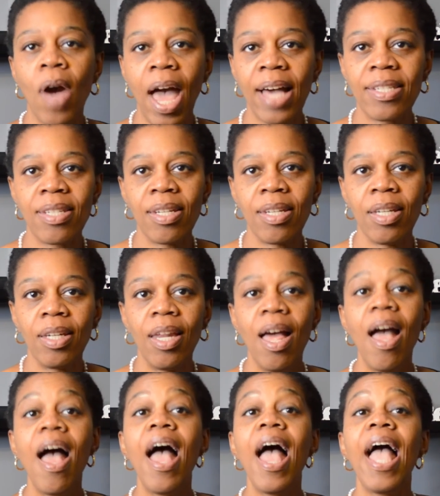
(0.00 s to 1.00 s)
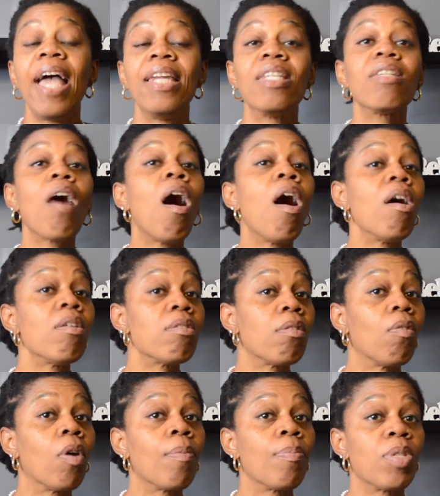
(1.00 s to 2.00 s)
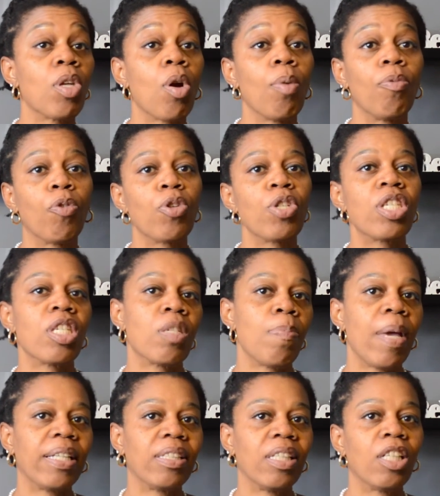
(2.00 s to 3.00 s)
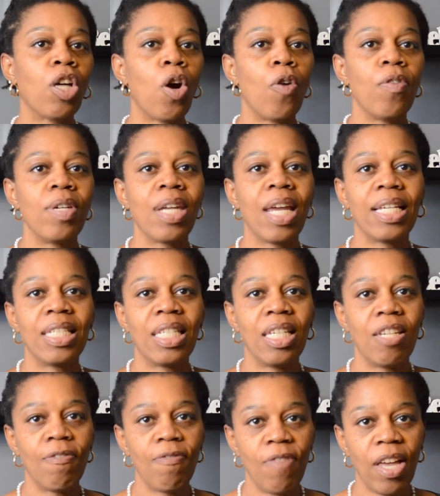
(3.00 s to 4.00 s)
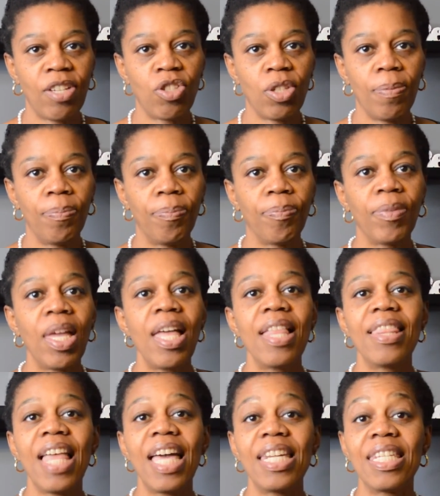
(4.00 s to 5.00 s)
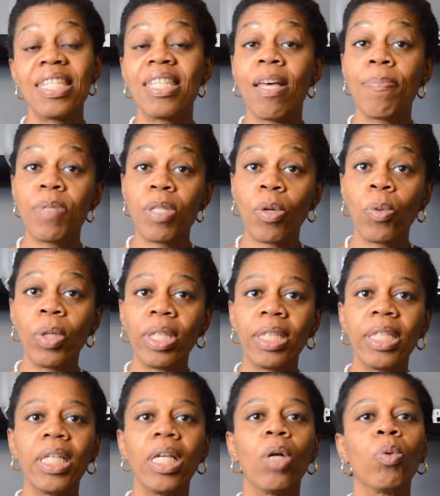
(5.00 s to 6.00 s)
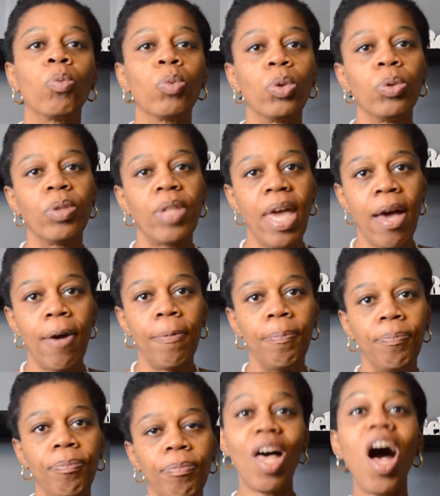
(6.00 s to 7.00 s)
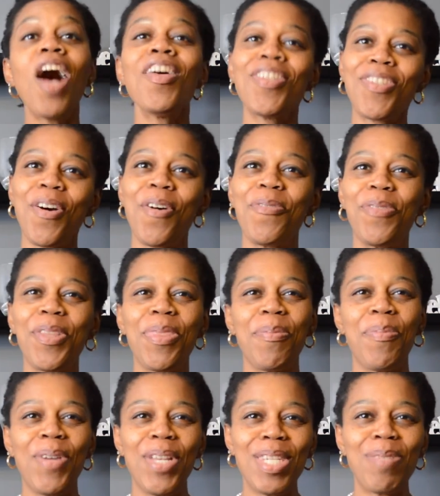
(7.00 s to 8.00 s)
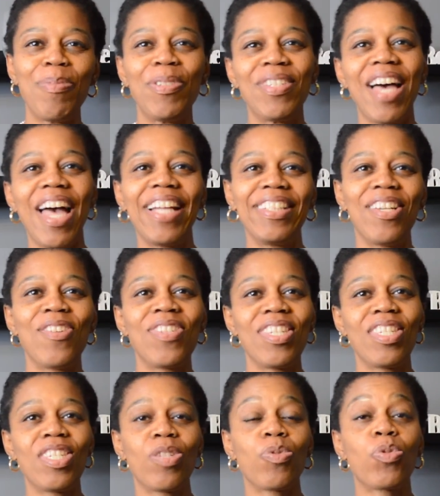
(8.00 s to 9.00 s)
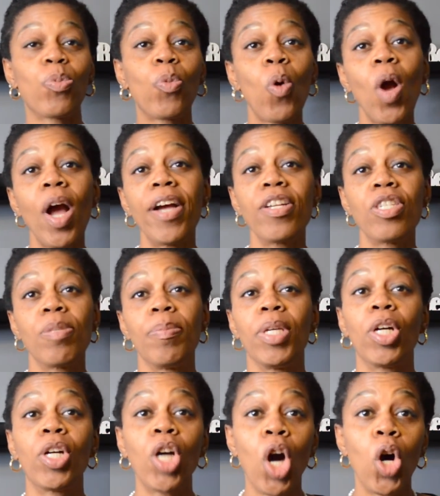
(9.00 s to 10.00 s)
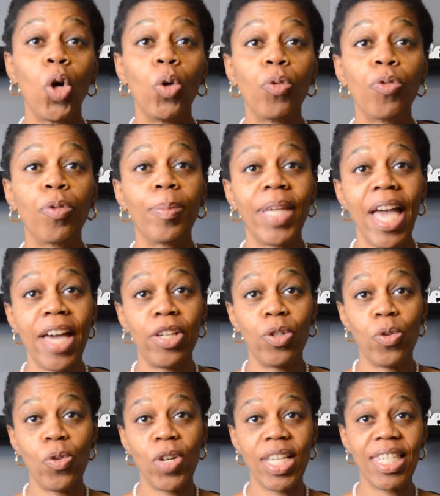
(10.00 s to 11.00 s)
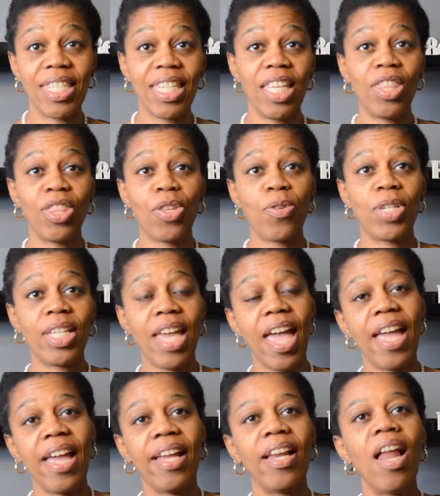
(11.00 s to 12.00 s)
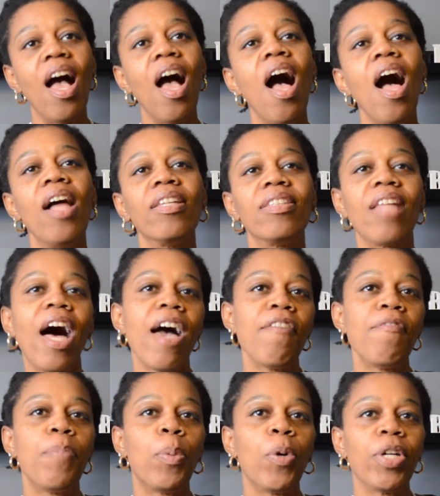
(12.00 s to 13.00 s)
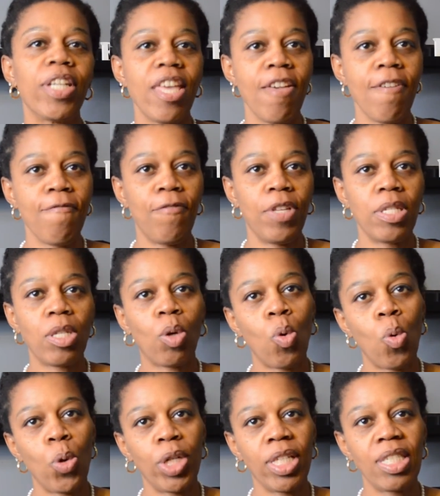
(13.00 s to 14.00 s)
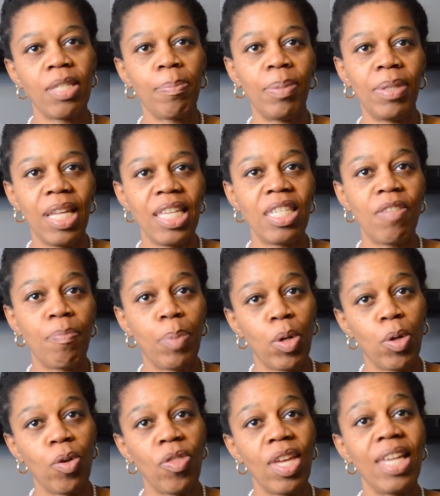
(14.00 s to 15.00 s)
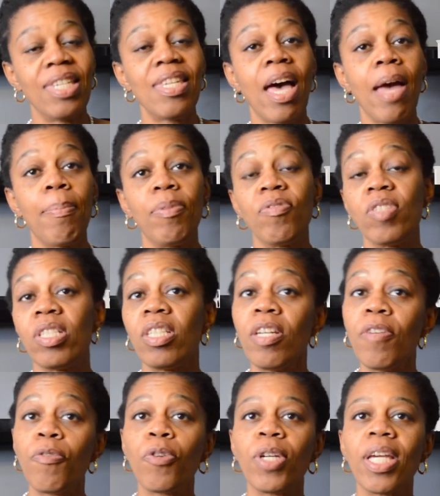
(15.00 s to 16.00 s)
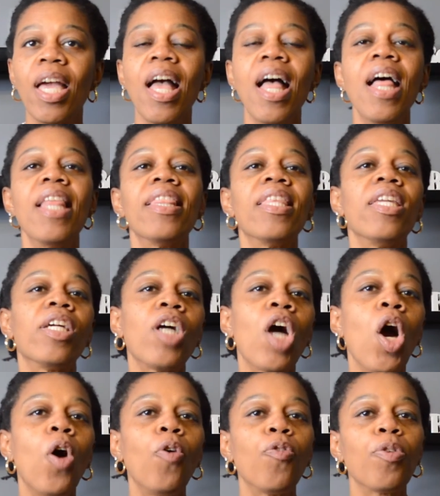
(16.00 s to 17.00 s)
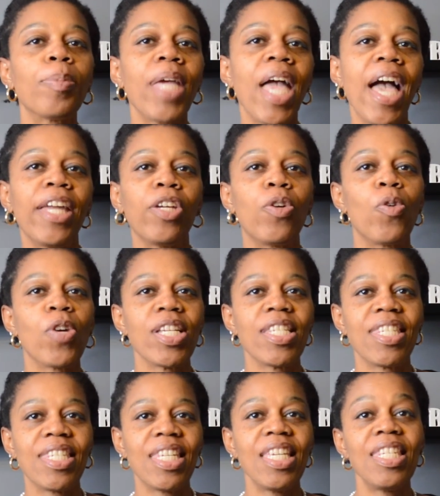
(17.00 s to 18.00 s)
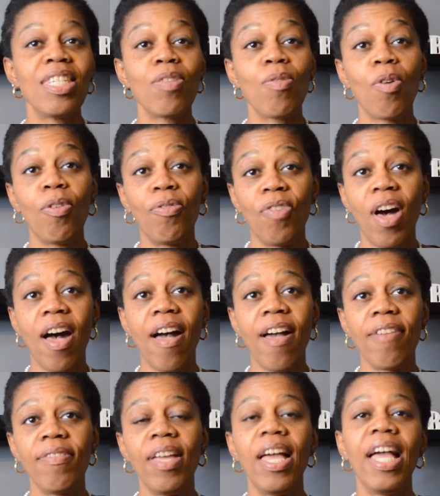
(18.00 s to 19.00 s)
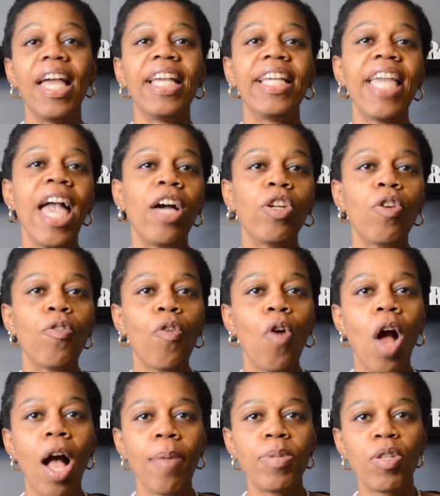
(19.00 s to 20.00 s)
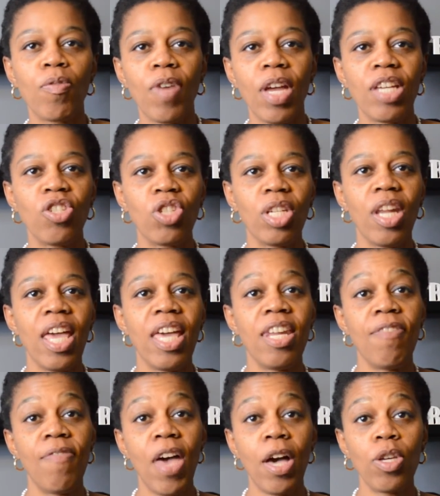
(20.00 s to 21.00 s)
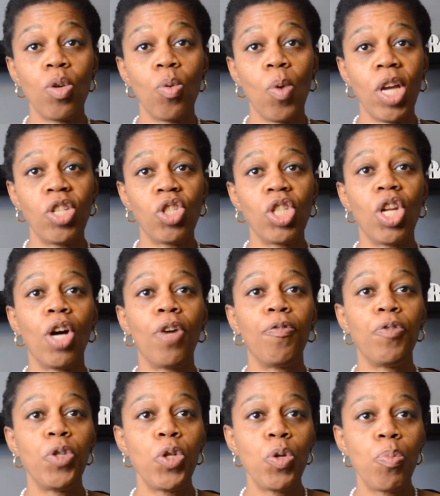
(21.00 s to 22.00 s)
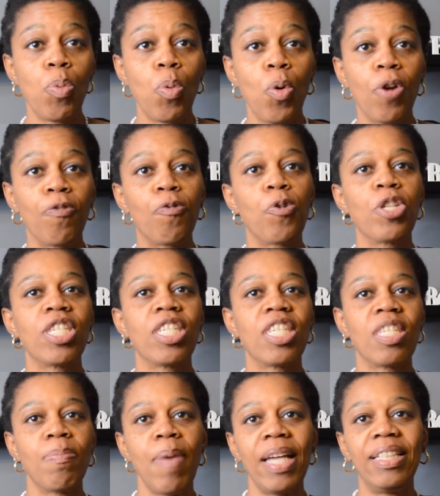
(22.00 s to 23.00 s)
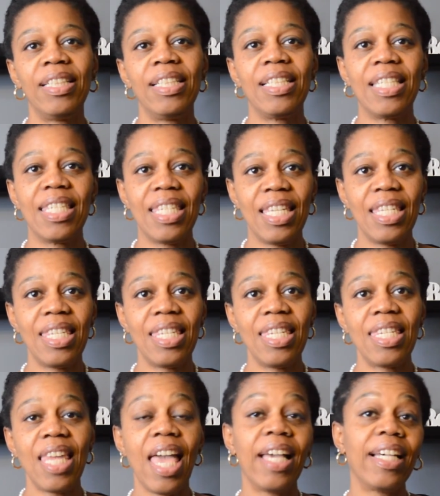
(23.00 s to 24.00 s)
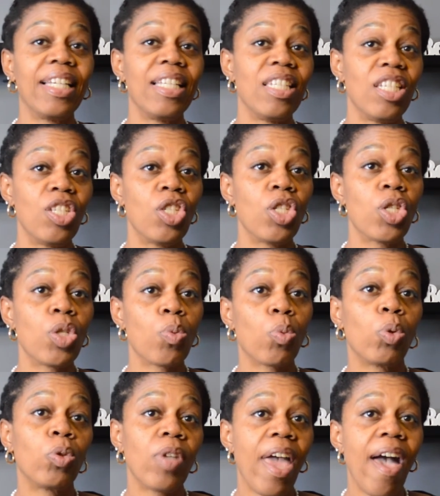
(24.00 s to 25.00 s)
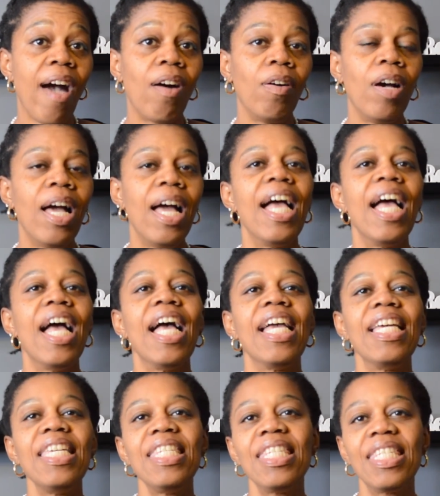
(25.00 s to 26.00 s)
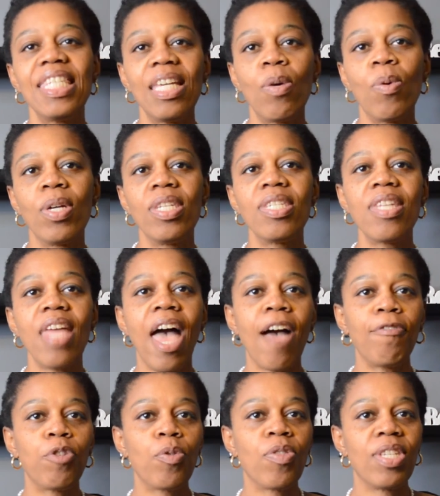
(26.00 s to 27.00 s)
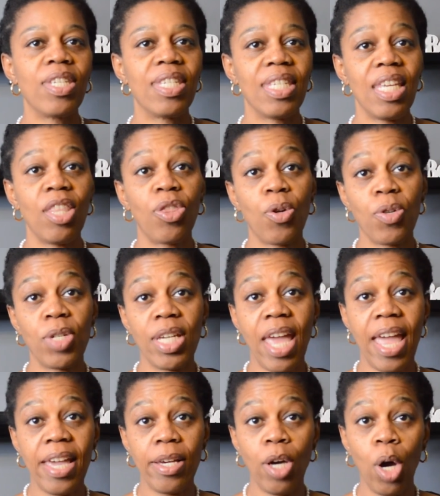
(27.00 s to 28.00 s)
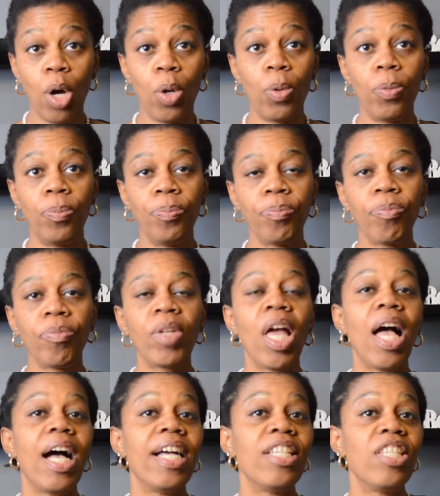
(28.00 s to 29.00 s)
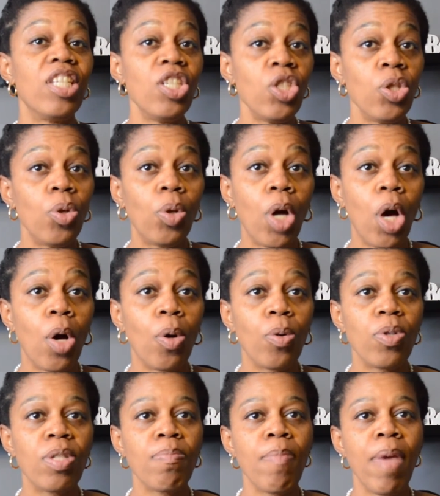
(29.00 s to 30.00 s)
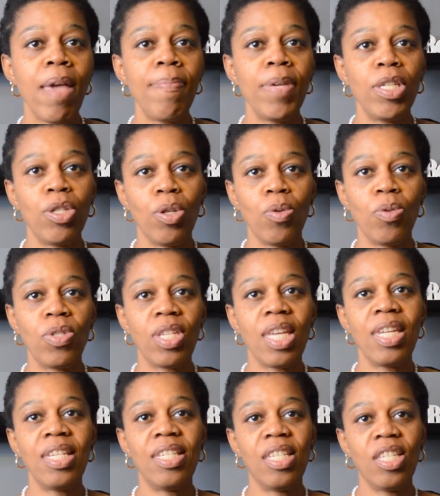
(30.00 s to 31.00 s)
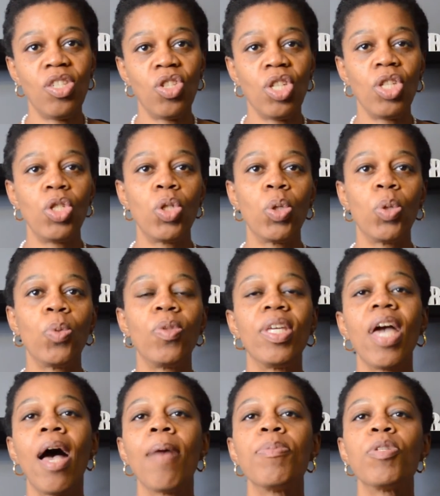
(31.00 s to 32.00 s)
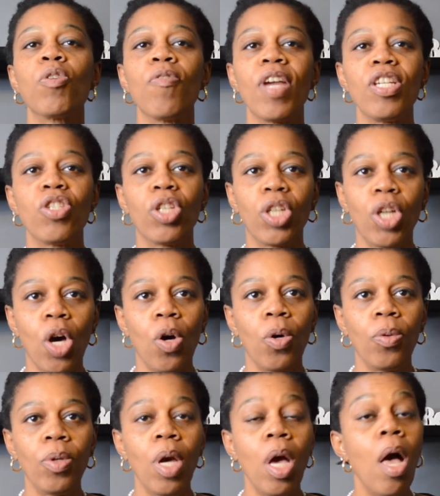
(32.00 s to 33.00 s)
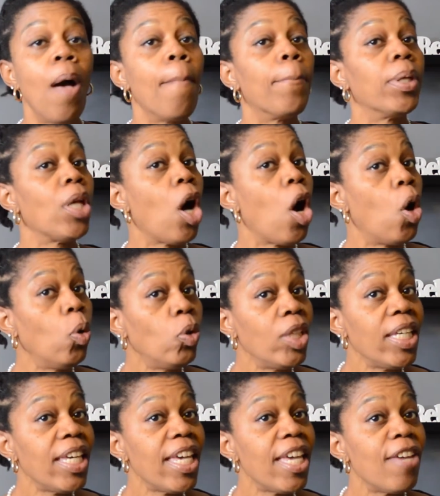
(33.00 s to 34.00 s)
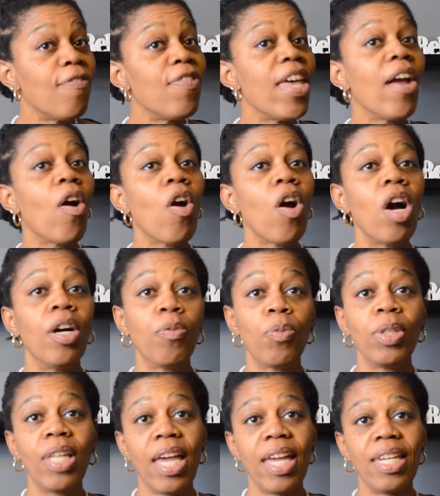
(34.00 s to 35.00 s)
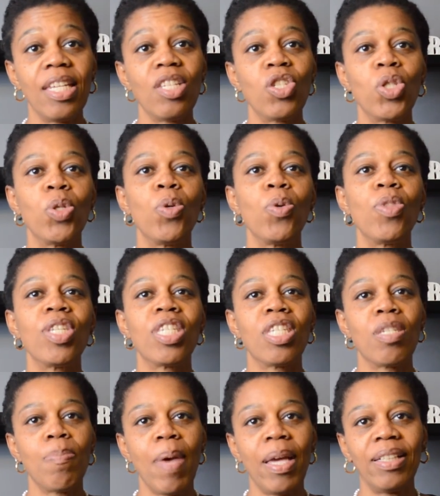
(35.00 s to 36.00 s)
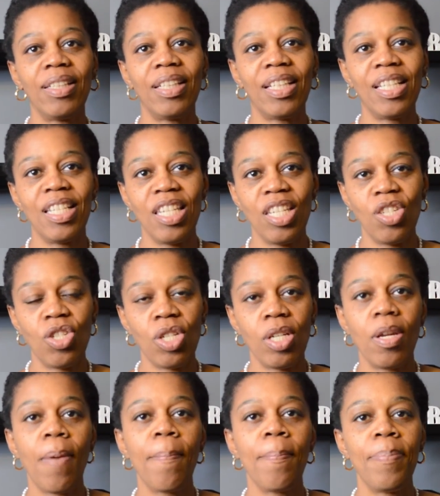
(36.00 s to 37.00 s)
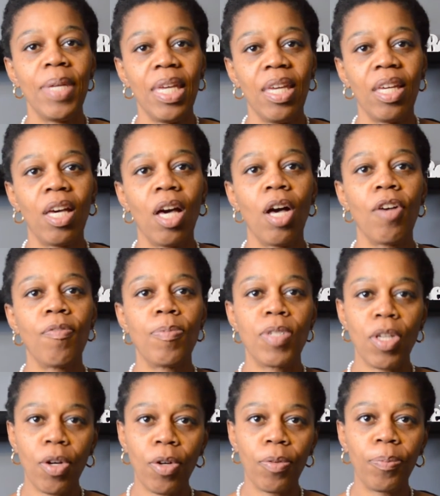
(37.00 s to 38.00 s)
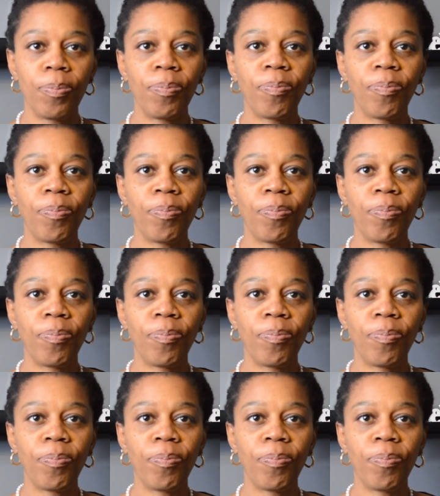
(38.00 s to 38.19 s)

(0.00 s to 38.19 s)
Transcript: accident and is also observed for suspected COVID-19 infection that is subsequently ruled out. Also, when the principal diagnosis is required to be a code from category Z38, live-born infants according to place of birth and type of delivery, then a code from category Z05, encounter for observation and evaluation of newborn for suspected diseases and conditions ruled out, is sequenced after the Z38 code. Additional codes may be used in addition to the observation code, but only if they are unrelated to the suspected condition being observed.